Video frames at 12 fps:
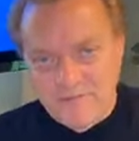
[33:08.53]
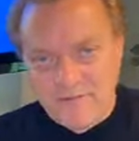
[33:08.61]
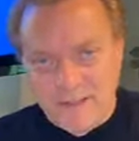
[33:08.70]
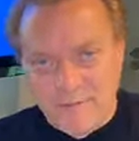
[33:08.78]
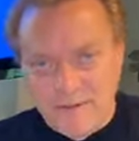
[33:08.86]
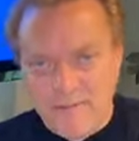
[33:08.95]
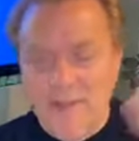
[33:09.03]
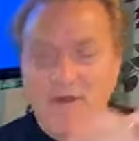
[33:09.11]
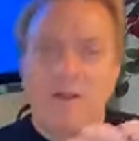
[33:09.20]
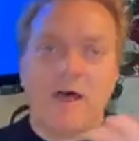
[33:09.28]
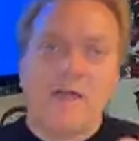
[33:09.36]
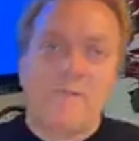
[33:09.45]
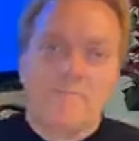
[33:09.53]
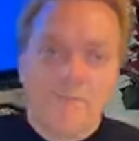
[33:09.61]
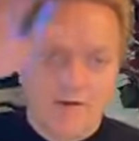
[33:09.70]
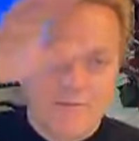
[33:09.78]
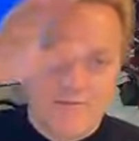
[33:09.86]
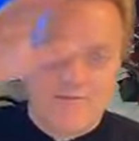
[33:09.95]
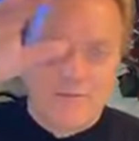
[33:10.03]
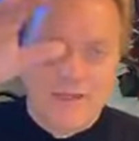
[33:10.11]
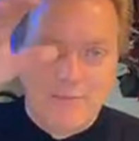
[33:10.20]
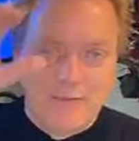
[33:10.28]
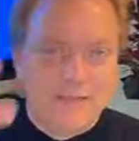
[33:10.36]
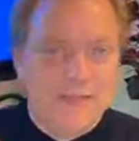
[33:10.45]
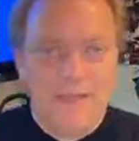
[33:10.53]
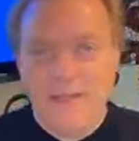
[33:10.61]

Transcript: family. They are not above the family.